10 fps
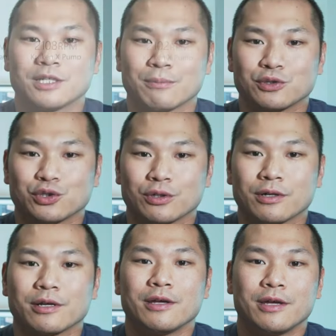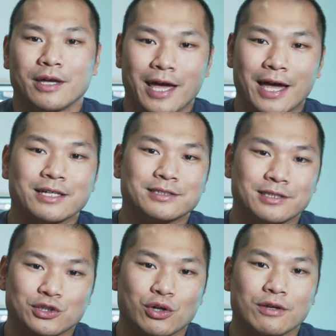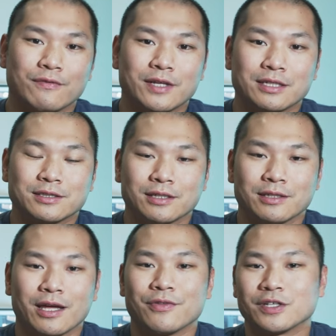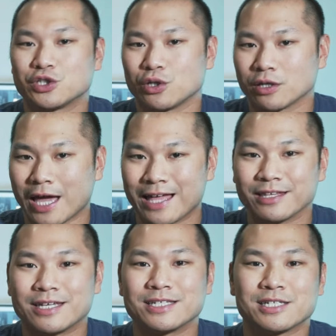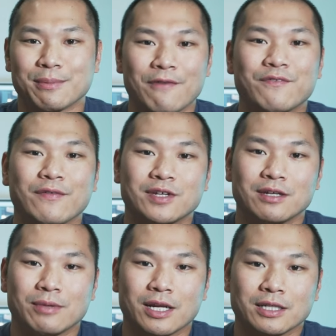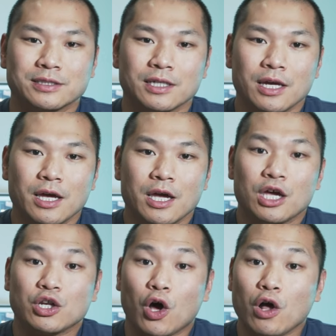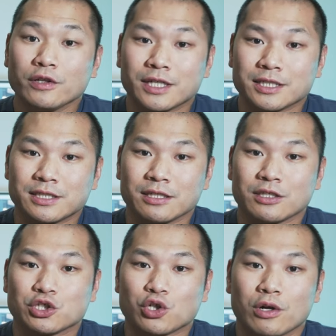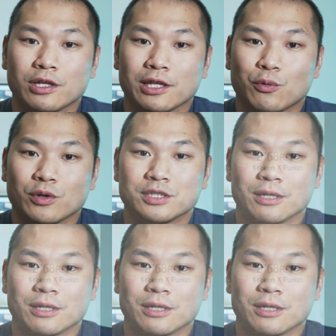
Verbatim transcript: temperature as the start of testing. Now this took at least about 15 minutes. In all testing, the started liquid